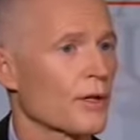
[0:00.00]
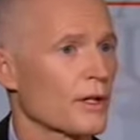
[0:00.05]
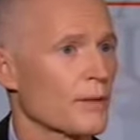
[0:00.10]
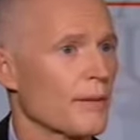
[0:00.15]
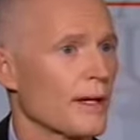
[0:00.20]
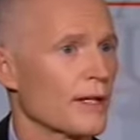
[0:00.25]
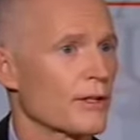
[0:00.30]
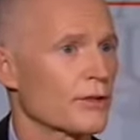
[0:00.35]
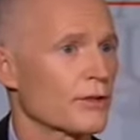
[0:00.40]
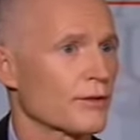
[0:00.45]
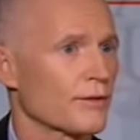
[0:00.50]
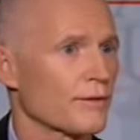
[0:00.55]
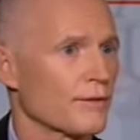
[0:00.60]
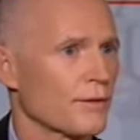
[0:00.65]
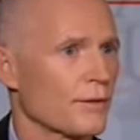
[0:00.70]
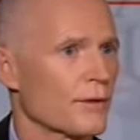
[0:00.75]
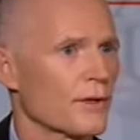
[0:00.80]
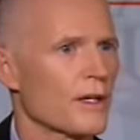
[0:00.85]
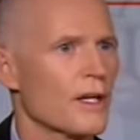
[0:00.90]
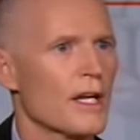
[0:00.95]
We're going to make sure
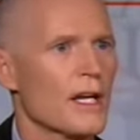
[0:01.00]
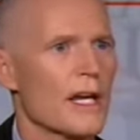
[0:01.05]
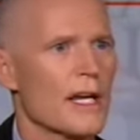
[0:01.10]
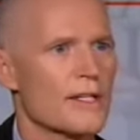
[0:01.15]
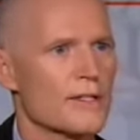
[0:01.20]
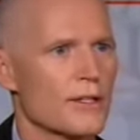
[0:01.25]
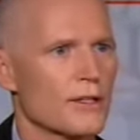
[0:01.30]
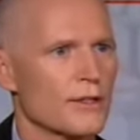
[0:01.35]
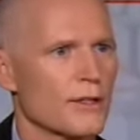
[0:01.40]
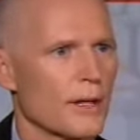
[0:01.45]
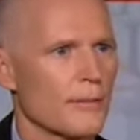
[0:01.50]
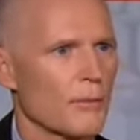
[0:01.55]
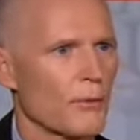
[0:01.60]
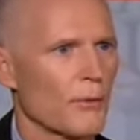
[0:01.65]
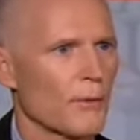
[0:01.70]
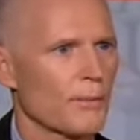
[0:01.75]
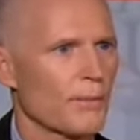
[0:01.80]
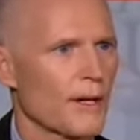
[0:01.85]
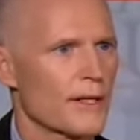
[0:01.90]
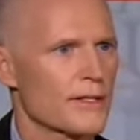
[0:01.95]
Florida is the
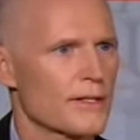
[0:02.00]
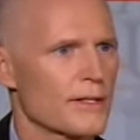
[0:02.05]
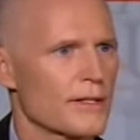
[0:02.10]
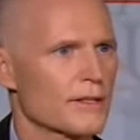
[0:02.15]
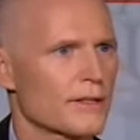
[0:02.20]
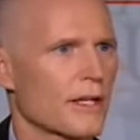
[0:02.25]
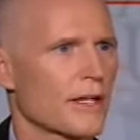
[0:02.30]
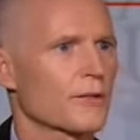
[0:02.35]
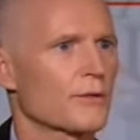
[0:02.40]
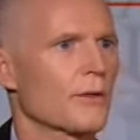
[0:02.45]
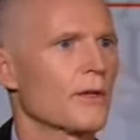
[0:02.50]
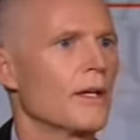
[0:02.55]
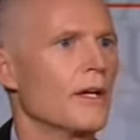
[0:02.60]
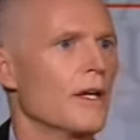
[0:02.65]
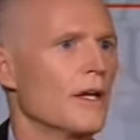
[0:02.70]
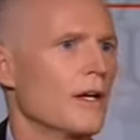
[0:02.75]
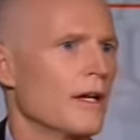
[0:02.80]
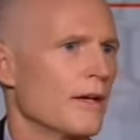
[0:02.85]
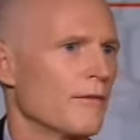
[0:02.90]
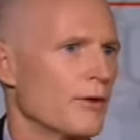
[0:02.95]
number one place in this
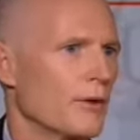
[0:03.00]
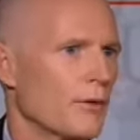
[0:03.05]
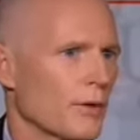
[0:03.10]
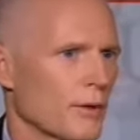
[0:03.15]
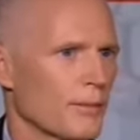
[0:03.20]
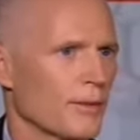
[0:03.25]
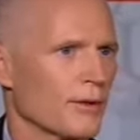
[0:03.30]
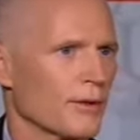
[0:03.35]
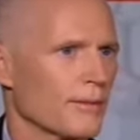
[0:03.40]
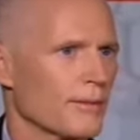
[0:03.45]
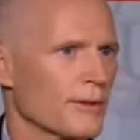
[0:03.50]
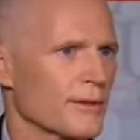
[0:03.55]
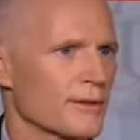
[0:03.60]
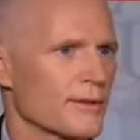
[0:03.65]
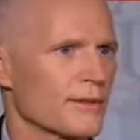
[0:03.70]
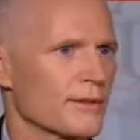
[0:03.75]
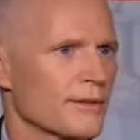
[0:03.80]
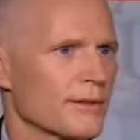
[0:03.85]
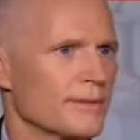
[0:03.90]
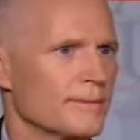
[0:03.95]
country if you want to build a
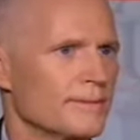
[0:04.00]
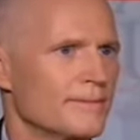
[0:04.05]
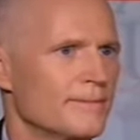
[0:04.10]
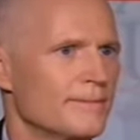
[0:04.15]
business.